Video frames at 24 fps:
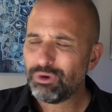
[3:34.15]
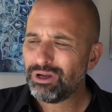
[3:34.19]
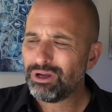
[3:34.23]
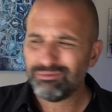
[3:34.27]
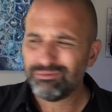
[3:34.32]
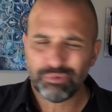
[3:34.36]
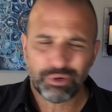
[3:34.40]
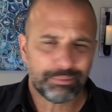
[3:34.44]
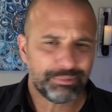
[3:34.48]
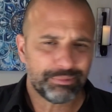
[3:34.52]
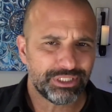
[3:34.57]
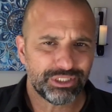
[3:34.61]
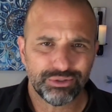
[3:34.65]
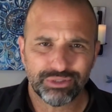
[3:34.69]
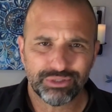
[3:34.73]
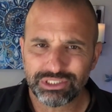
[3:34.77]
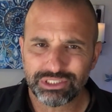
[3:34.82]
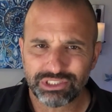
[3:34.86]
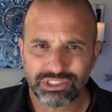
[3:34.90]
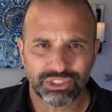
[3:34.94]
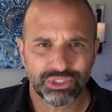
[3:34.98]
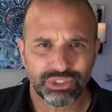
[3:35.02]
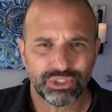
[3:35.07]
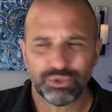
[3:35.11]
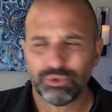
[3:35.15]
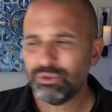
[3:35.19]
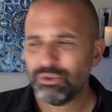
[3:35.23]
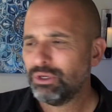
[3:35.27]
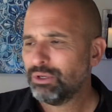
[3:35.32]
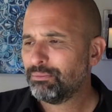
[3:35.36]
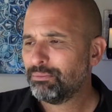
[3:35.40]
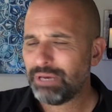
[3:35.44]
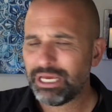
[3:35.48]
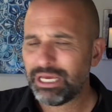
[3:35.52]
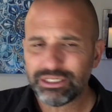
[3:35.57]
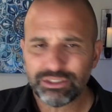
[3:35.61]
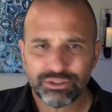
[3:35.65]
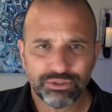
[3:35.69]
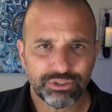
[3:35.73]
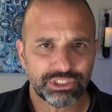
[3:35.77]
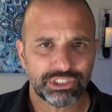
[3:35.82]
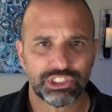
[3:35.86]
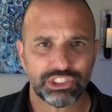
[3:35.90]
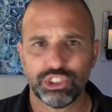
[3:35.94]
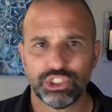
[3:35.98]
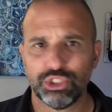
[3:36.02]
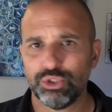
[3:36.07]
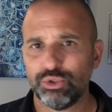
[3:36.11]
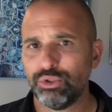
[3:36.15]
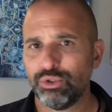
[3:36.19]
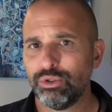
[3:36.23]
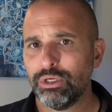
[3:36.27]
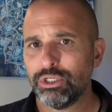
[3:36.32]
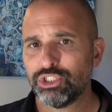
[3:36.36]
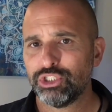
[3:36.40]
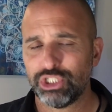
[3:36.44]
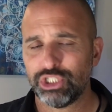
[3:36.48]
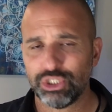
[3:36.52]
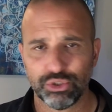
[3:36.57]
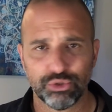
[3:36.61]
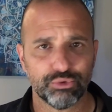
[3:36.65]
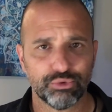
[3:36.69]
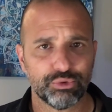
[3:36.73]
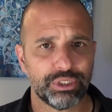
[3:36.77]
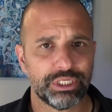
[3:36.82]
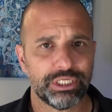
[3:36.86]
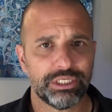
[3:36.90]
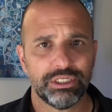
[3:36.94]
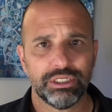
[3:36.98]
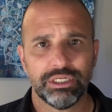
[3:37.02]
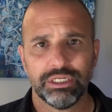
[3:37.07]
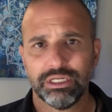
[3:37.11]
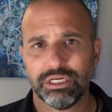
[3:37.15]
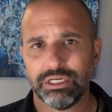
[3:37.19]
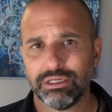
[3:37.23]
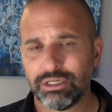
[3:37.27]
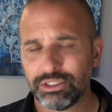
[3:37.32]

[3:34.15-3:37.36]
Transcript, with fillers: Well, women do this too, men do this too, children,